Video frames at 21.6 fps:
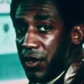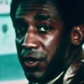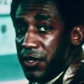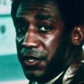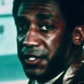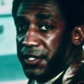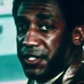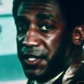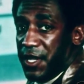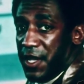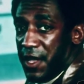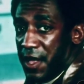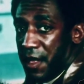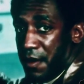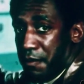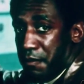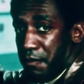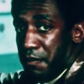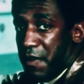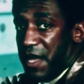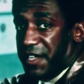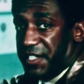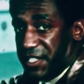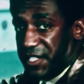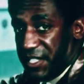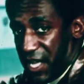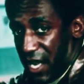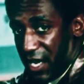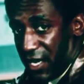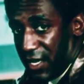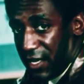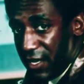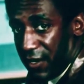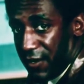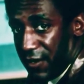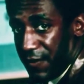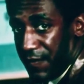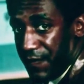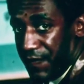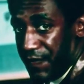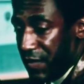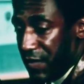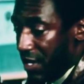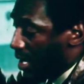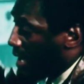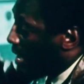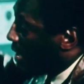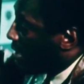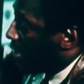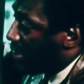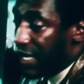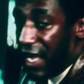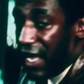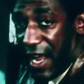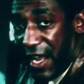Ernst Metzeliger. And in